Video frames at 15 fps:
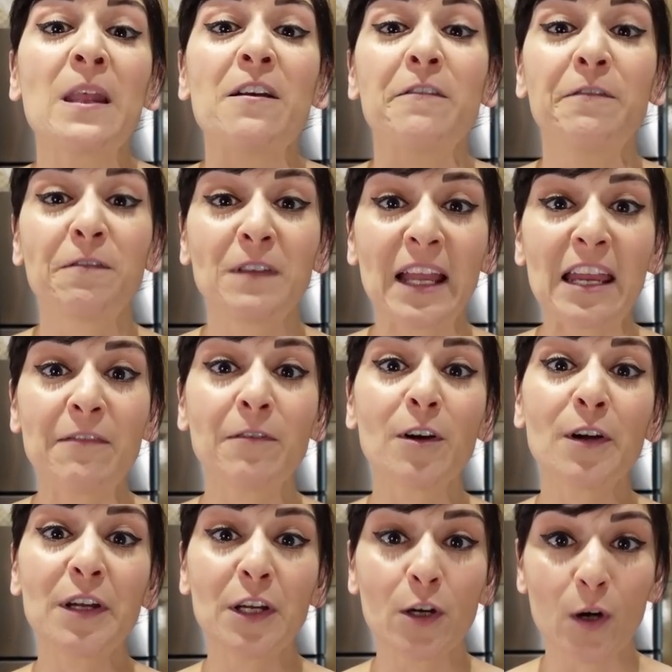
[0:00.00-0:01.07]

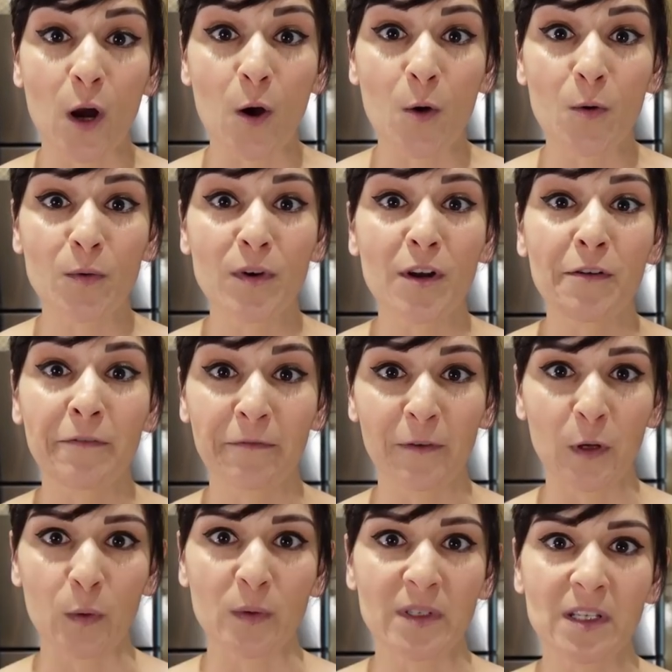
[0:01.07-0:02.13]
flavor your own
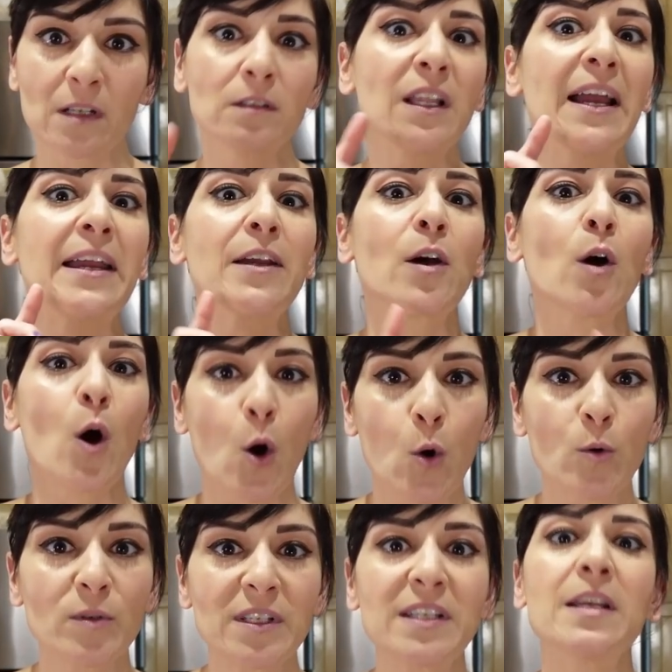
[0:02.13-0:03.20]
foods like
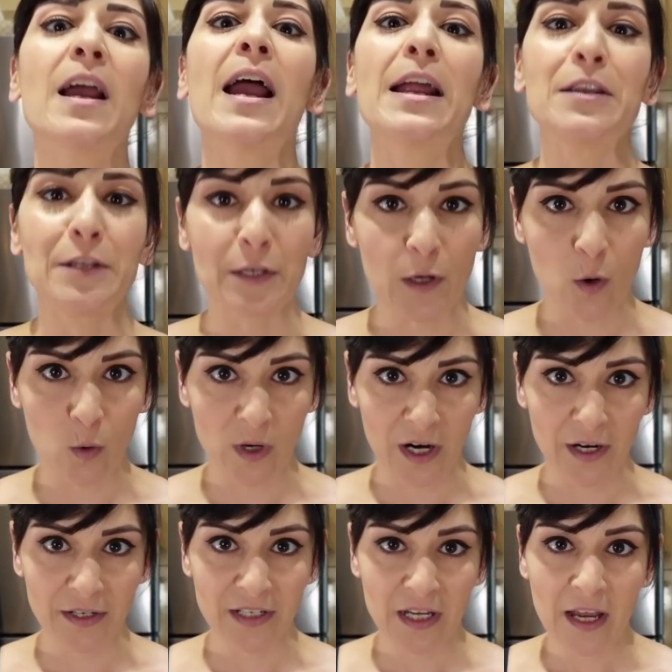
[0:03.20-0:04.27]
oats and
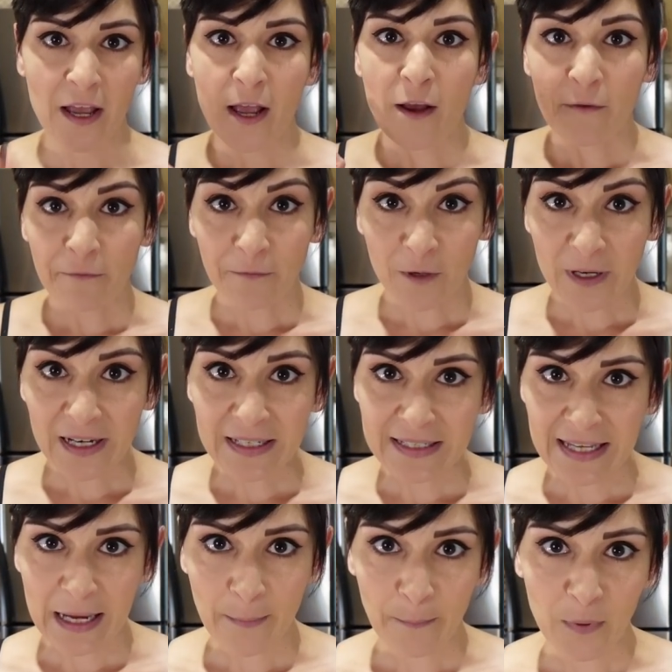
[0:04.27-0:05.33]
yogurt. For
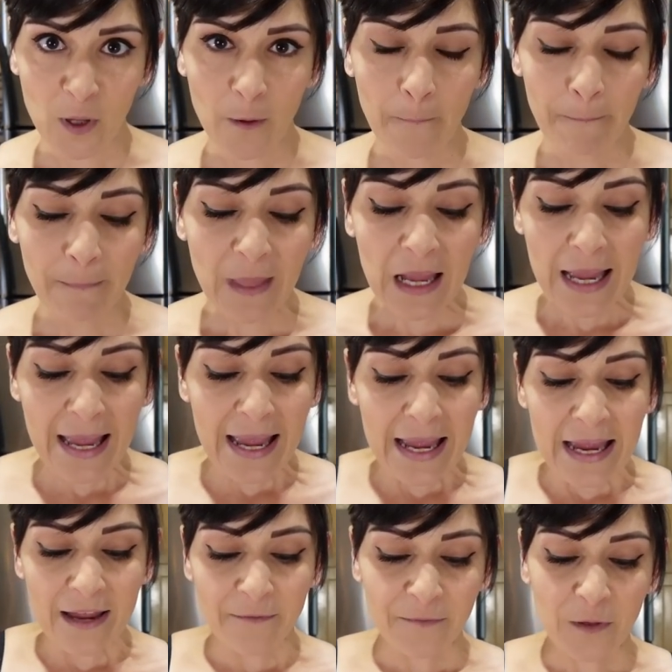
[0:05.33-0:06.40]
example,
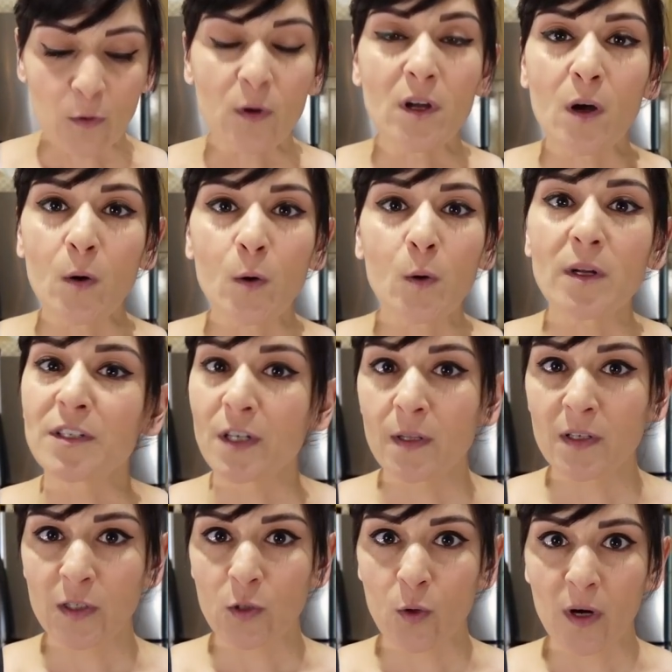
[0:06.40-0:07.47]
if you go to
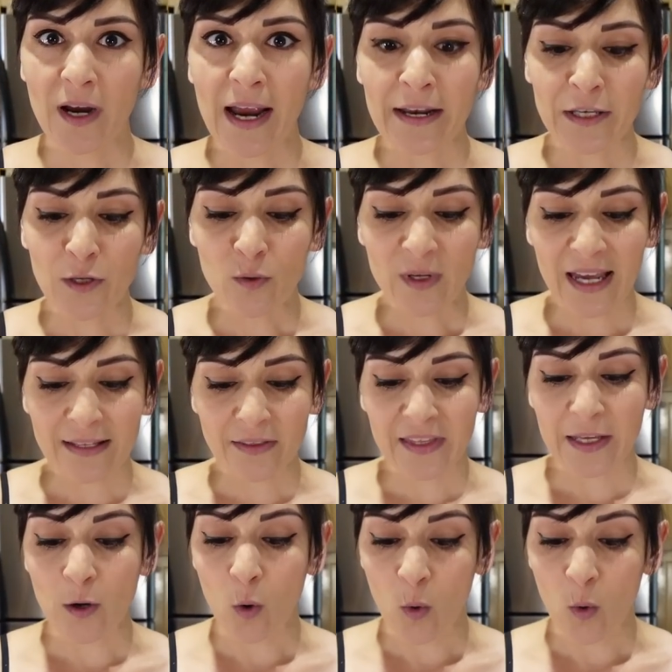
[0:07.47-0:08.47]
the store and you get the